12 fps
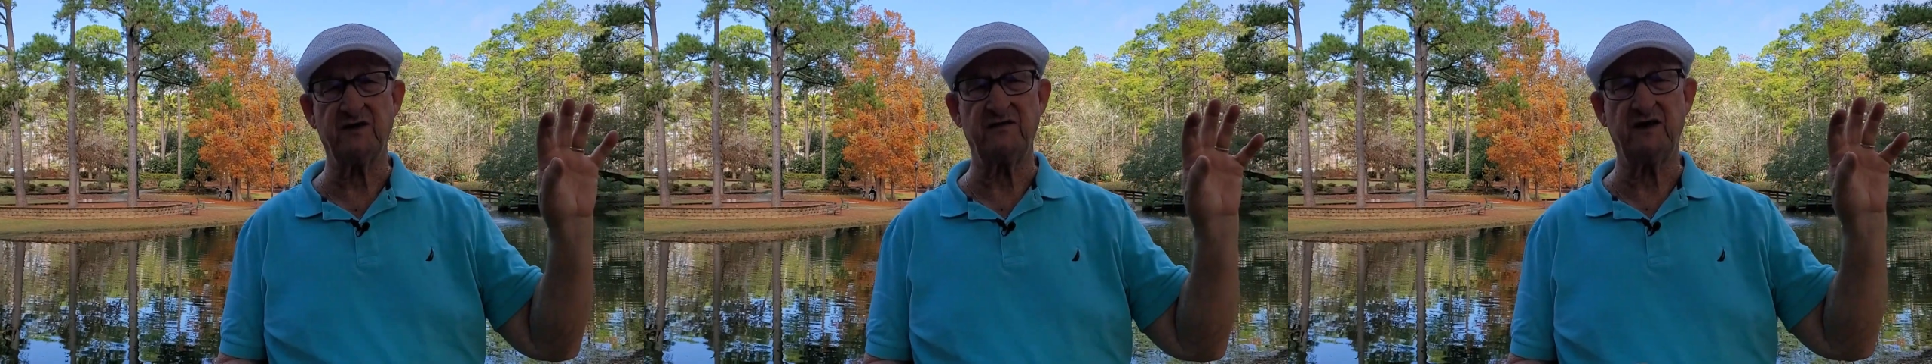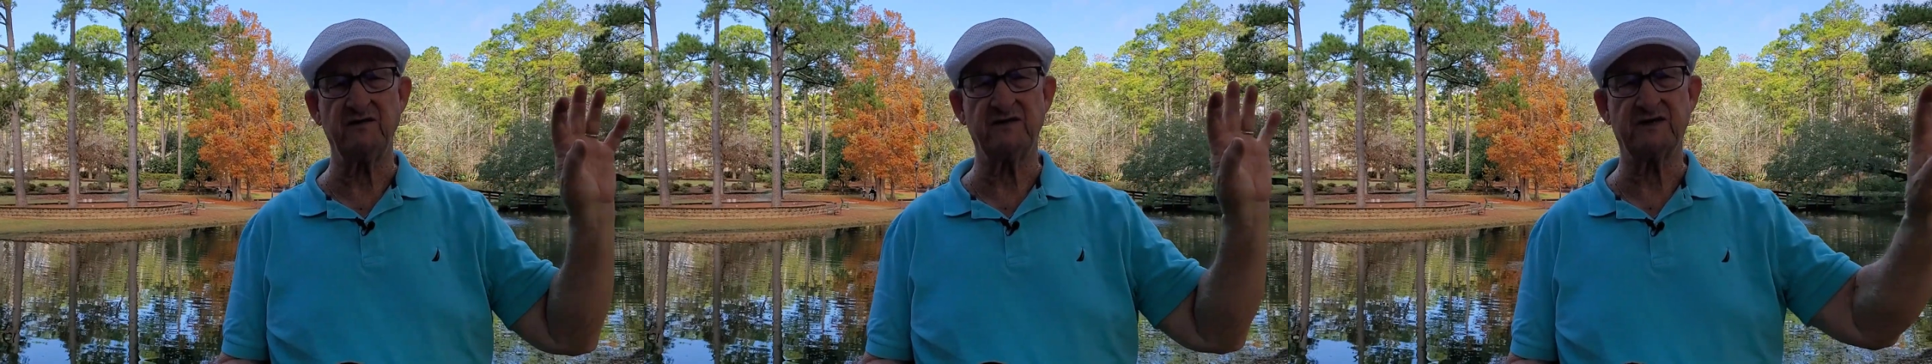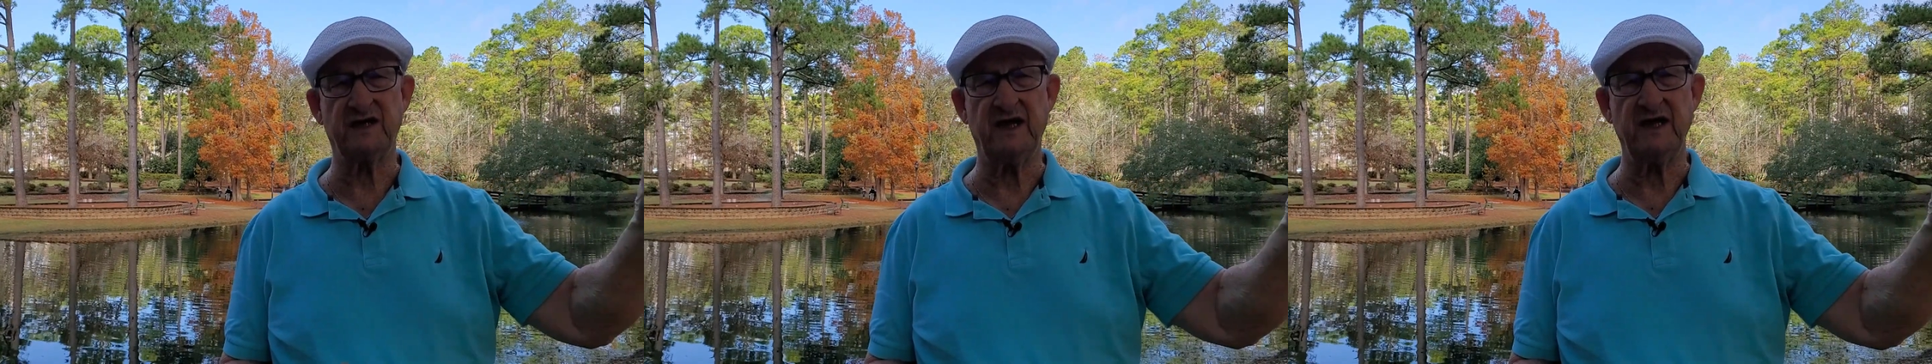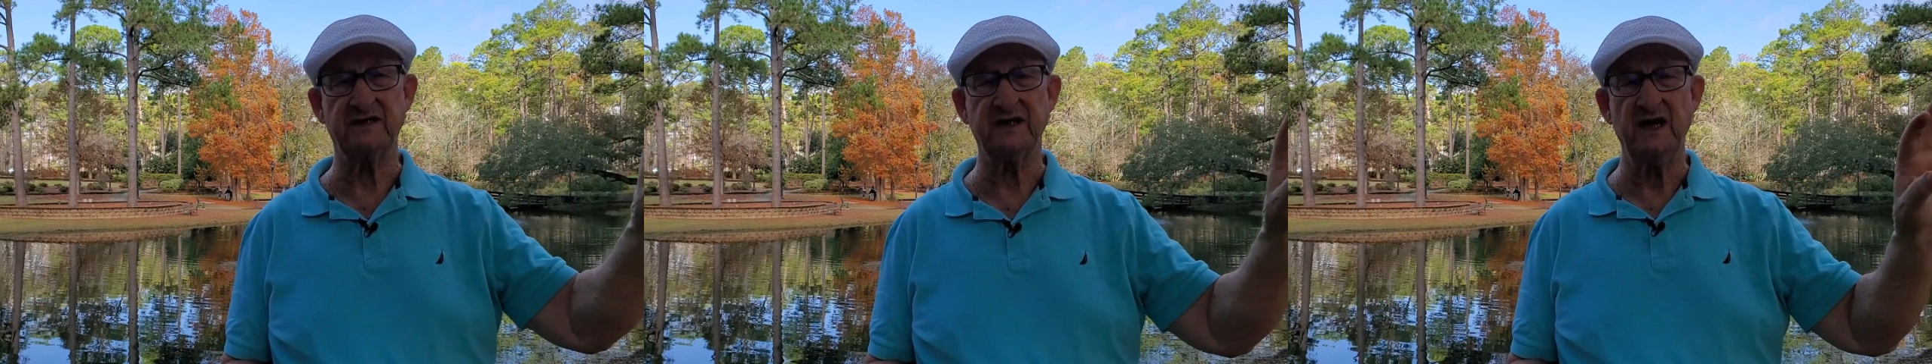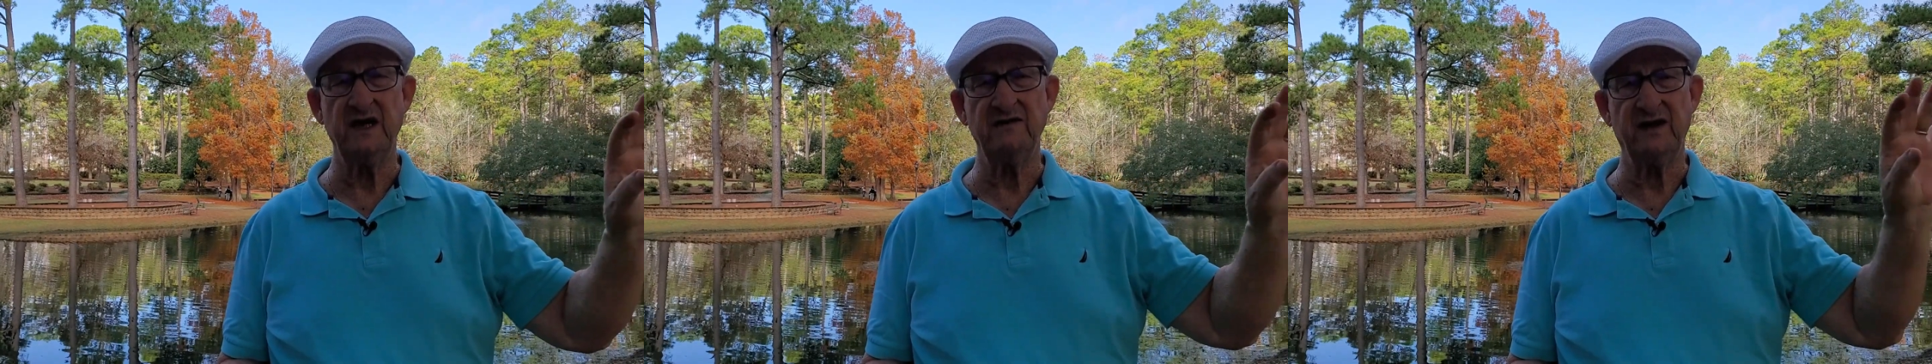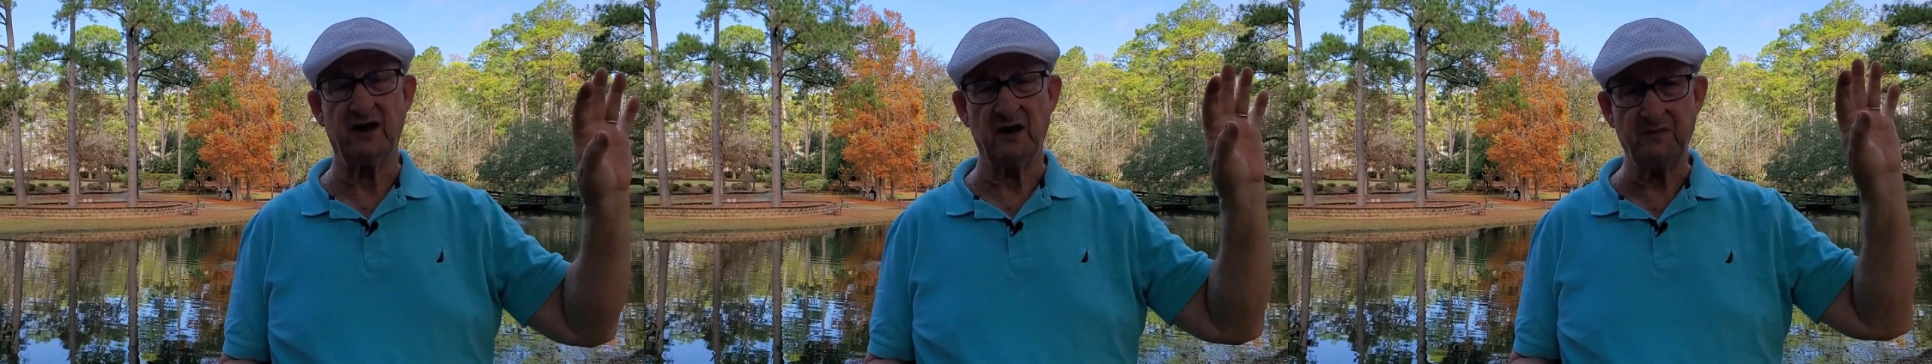to those things
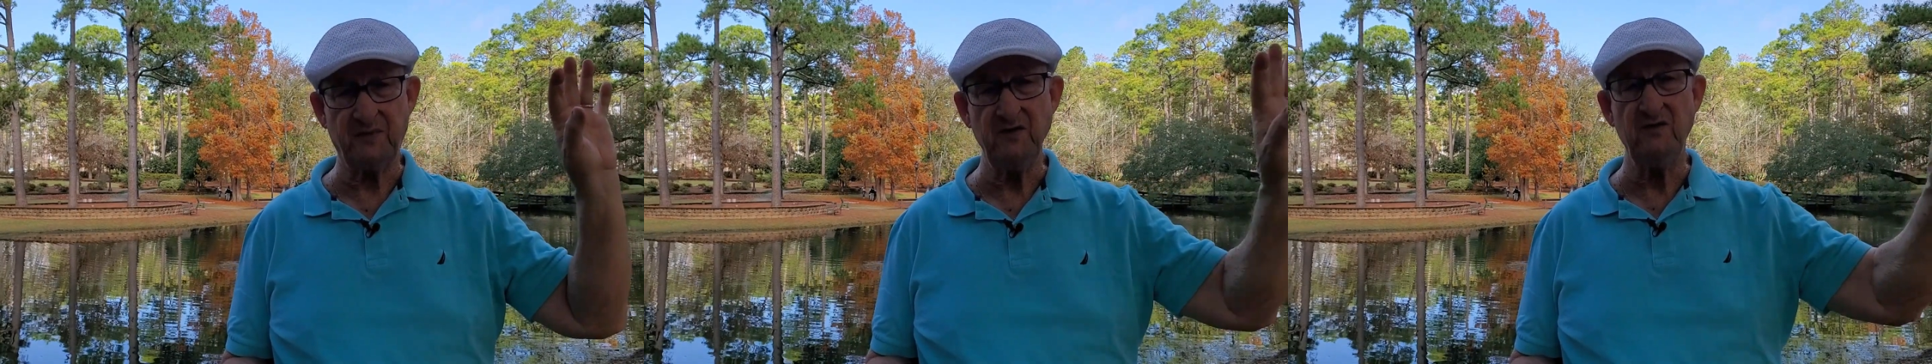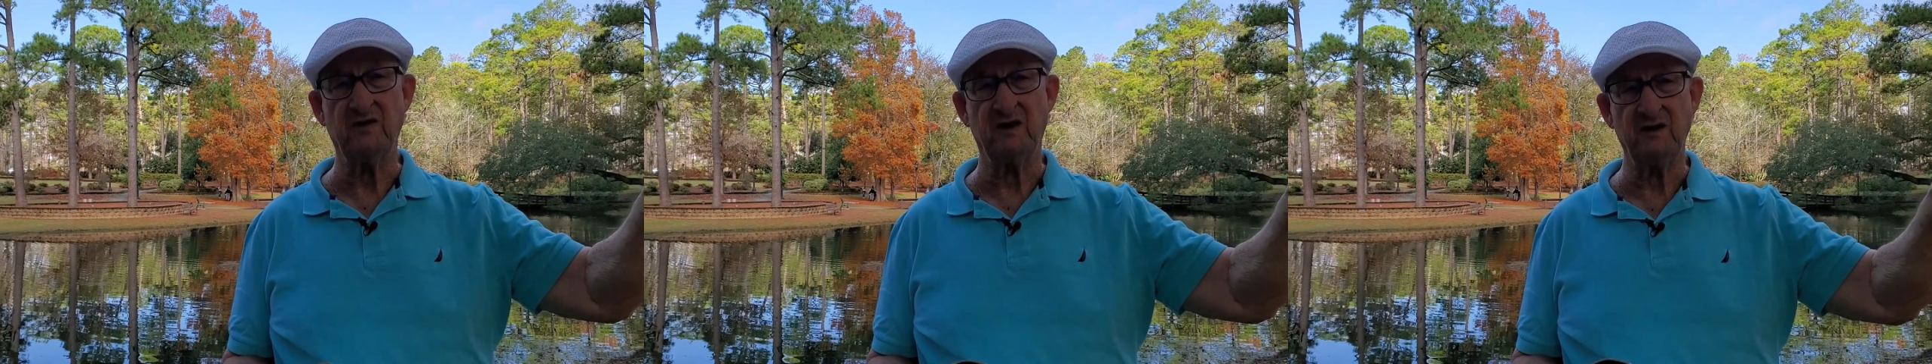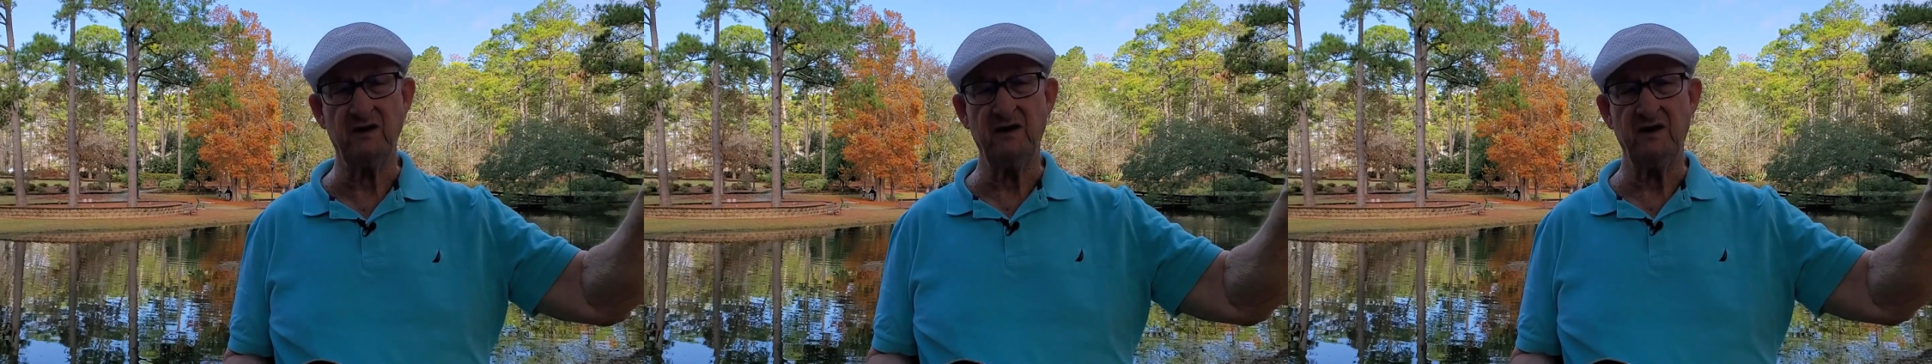that are pure,